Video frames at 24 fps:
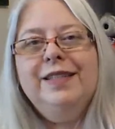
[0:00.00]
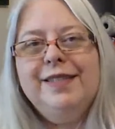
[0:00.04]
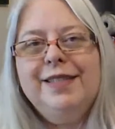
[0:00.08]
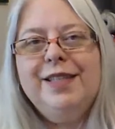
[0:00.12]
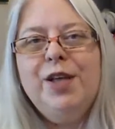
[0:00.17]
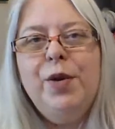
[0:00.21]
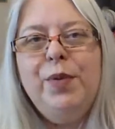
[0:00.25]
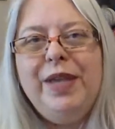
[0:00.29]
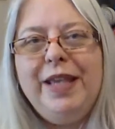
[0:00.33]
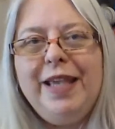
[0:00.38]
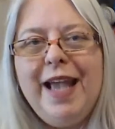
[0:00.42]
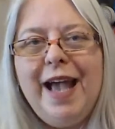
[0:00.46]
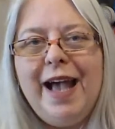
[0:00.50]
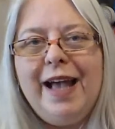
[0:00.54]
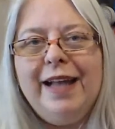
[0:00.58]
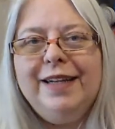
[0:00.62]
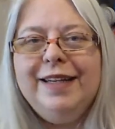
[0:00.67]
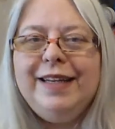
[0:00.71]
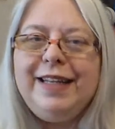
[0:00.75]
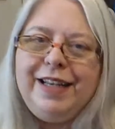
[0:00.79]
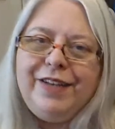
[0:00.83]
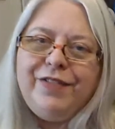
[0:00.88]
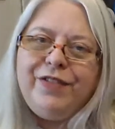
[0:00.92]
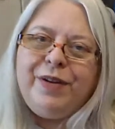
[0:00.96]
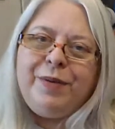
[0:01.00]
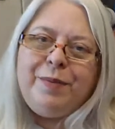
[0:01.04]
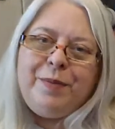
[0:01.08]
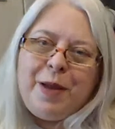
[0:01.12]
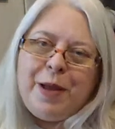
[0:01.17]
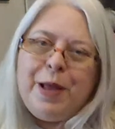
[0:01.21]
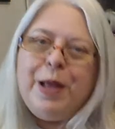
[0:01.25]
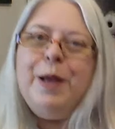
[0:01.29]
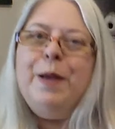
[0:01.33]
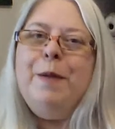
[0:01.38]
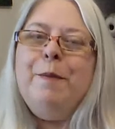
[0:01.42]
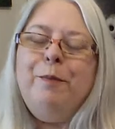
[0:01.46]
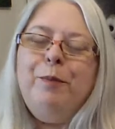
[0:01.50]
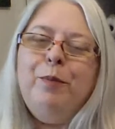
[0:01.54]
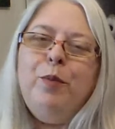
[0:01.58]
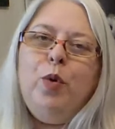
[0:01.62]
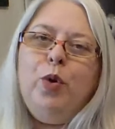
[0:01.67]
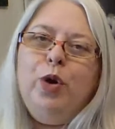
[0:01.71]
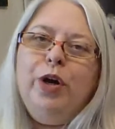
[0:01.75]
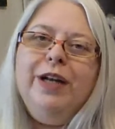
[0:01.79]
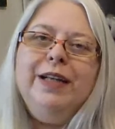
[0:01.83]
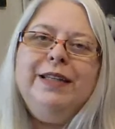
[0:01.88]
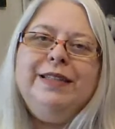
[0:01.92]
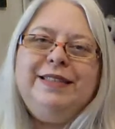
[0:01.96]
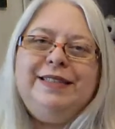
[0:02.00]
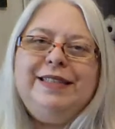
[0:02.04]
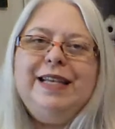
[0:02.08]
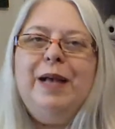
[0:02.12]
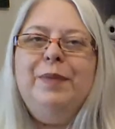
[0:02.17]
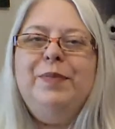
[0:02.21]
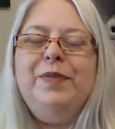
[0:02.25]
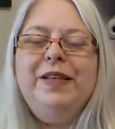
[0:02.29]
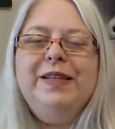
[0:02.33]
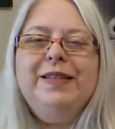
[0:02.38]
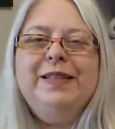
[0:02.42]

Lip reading: So he had an even more in-depth